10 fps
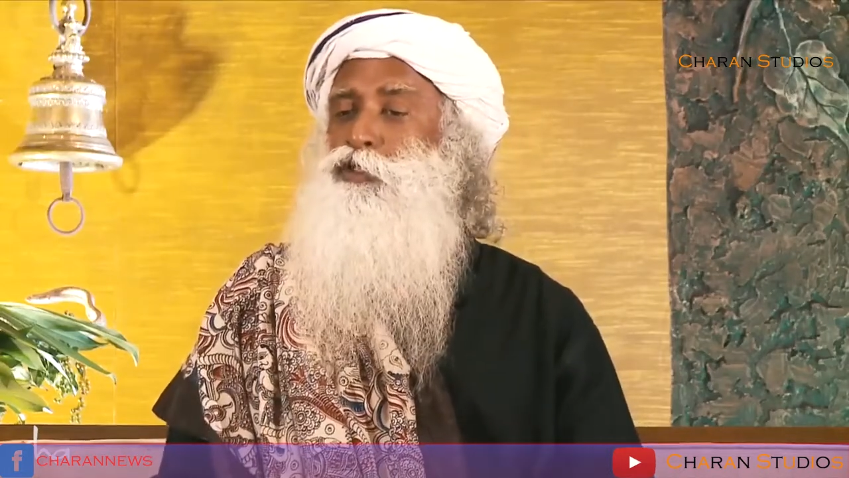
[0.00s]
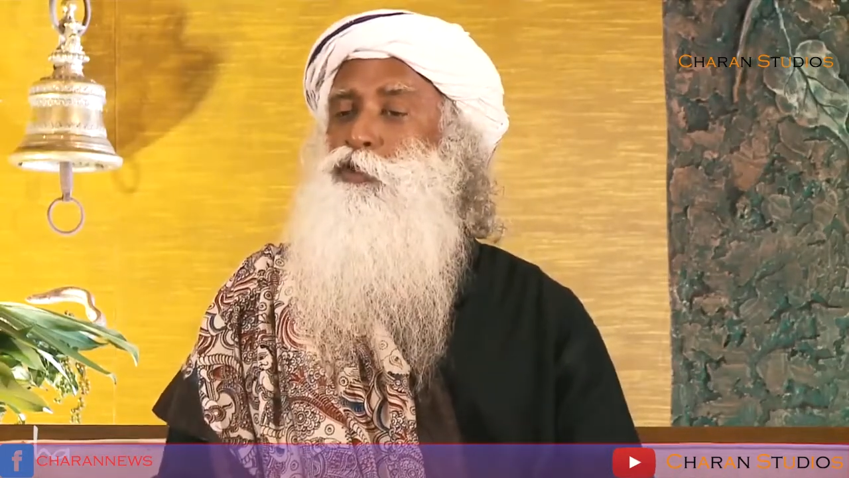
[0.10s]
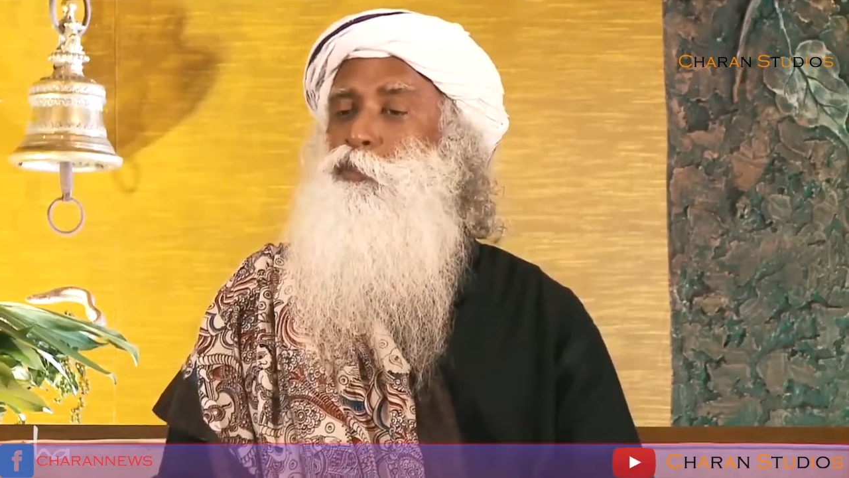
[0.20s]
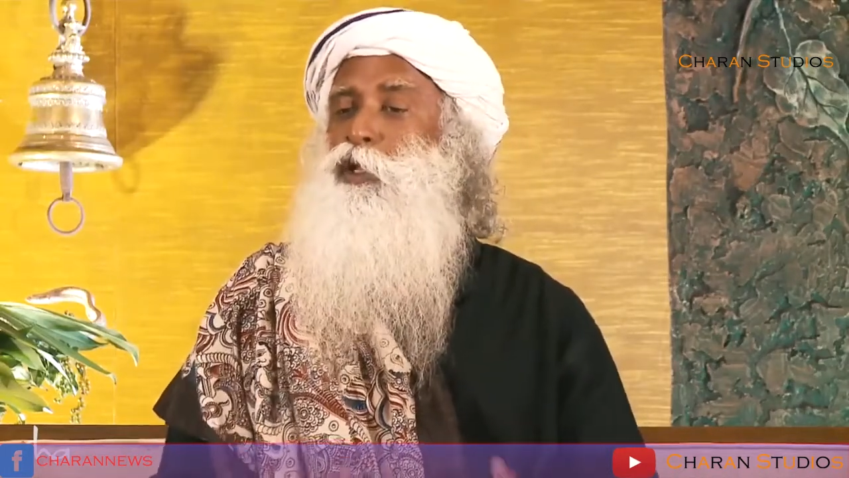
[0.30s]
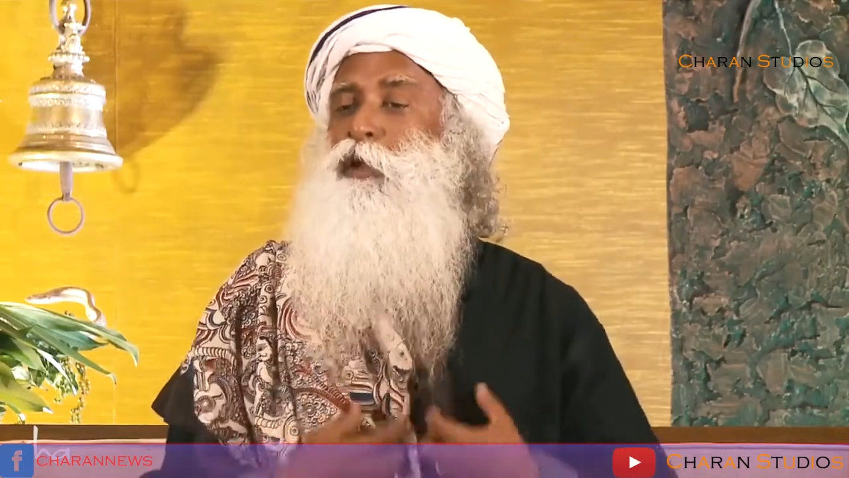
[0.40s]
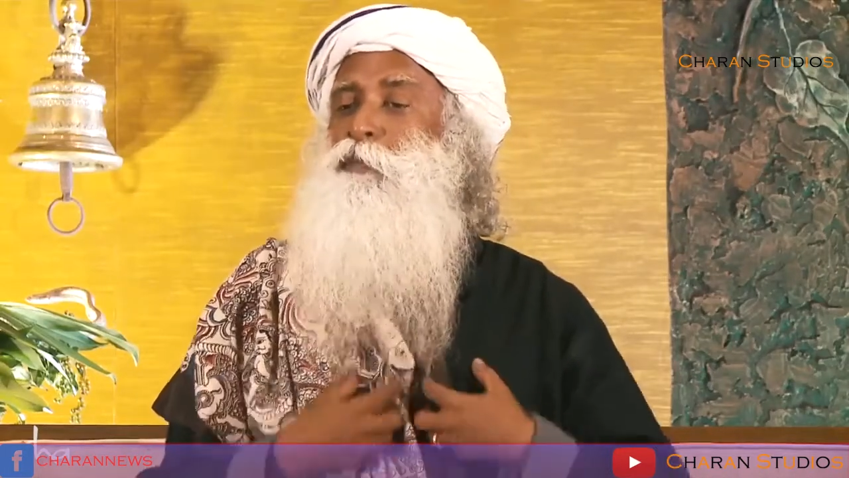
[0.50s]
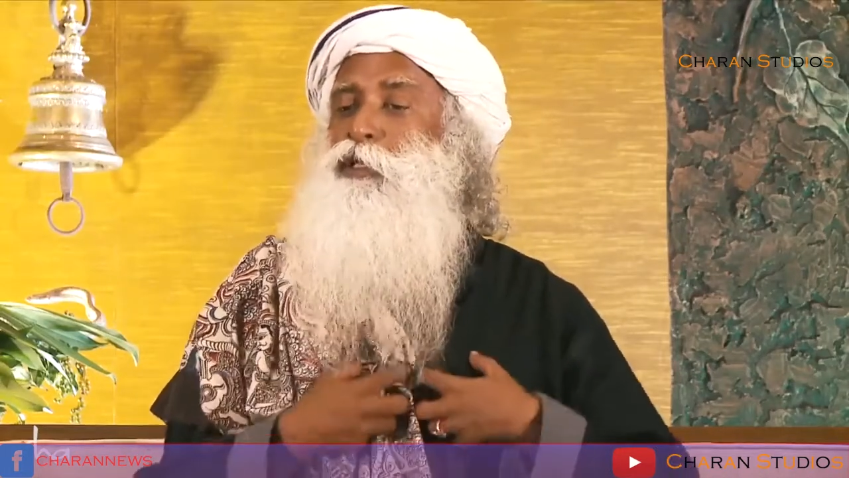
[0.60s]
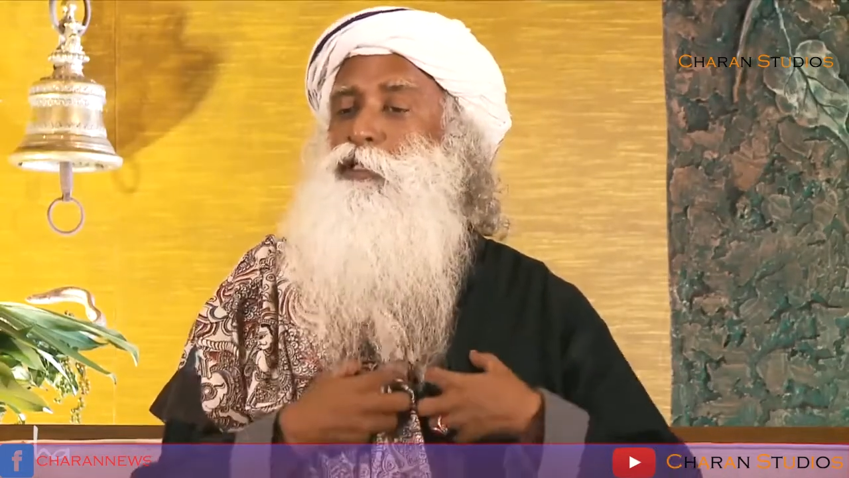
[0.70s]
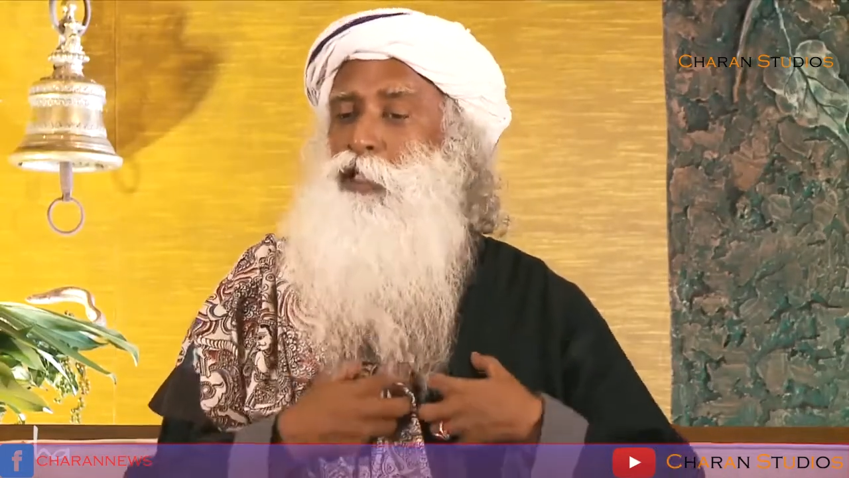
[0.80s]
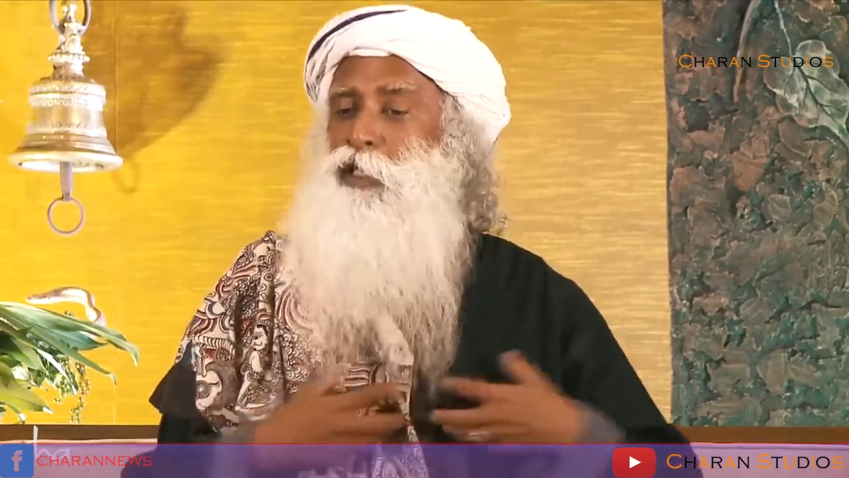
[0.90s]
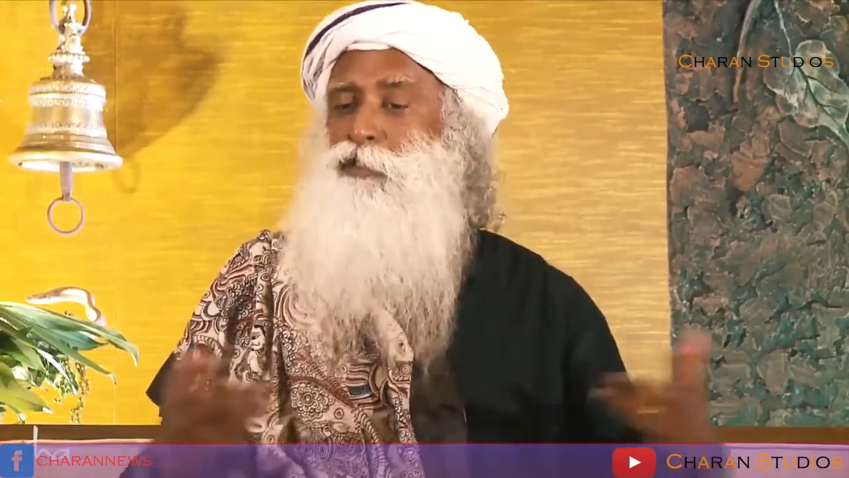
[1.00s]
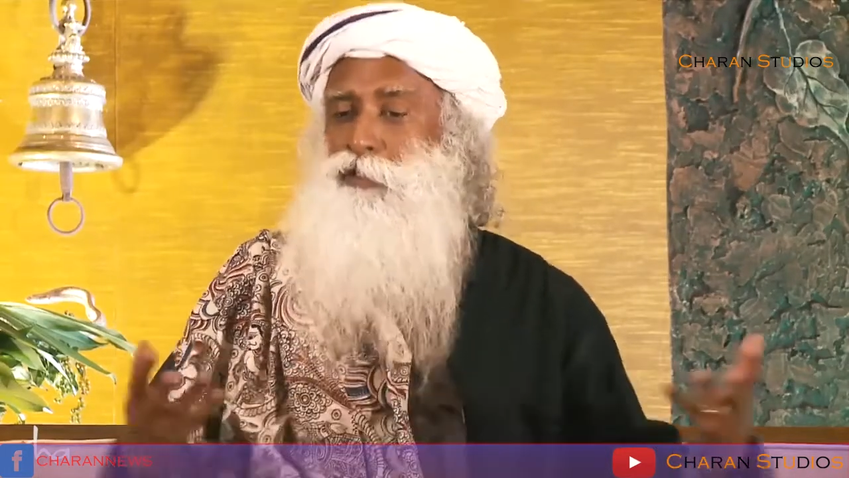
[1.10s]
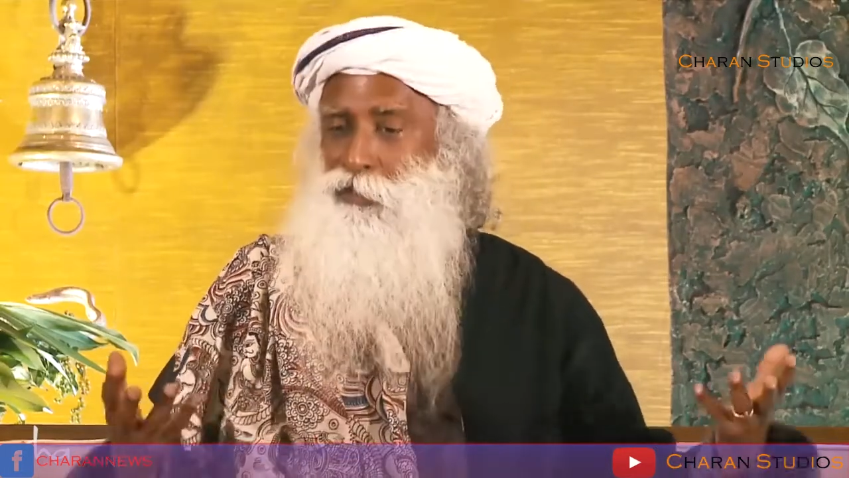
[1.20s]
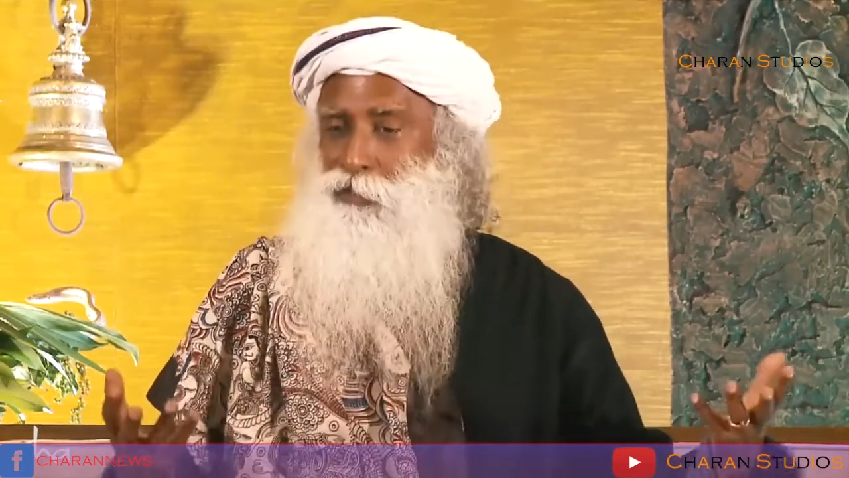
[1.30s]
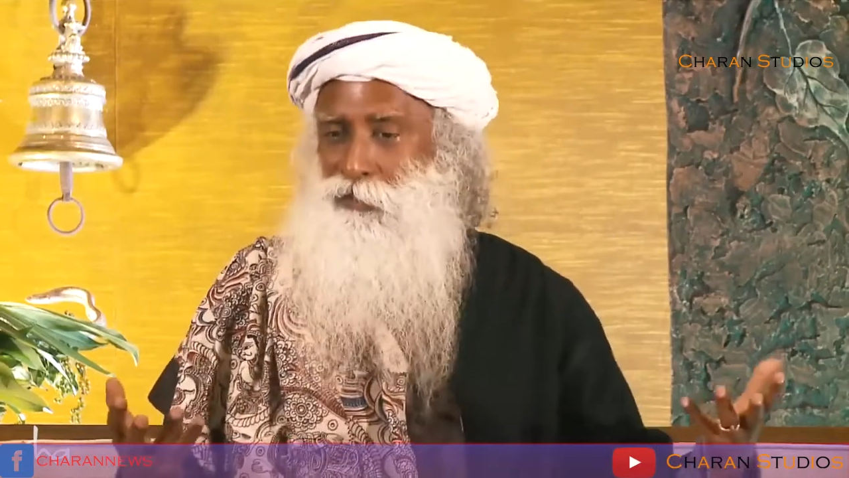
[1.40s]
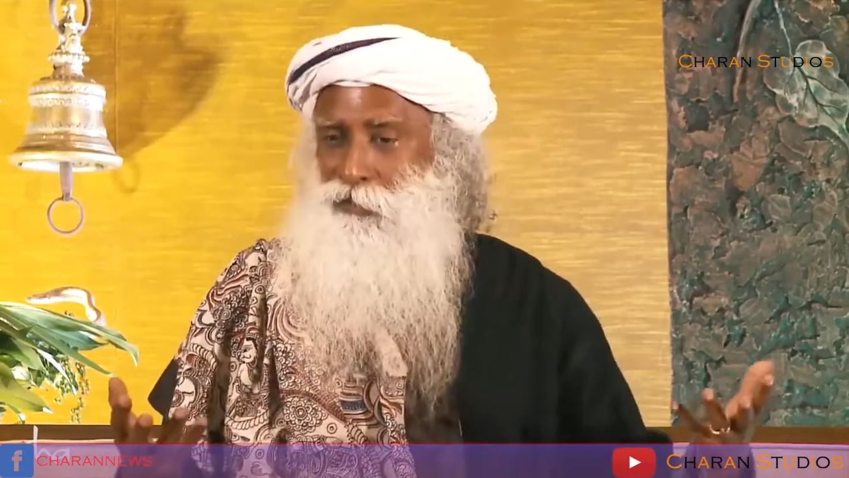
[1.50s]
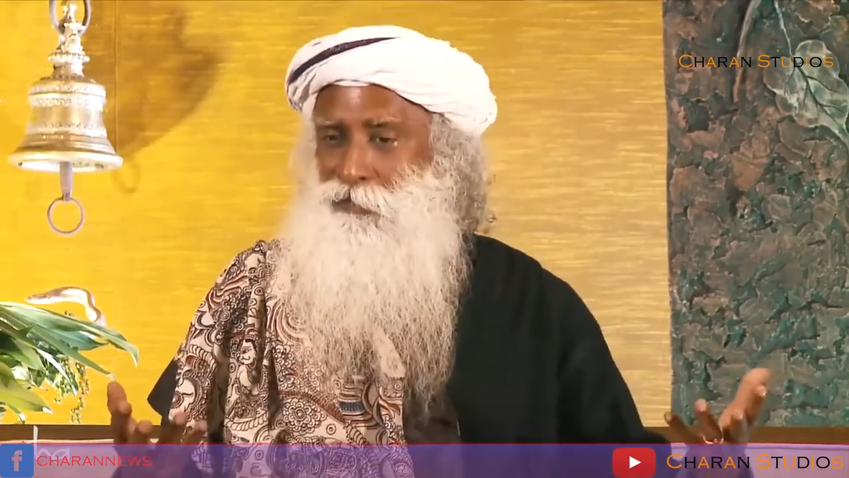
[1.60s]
to become intense.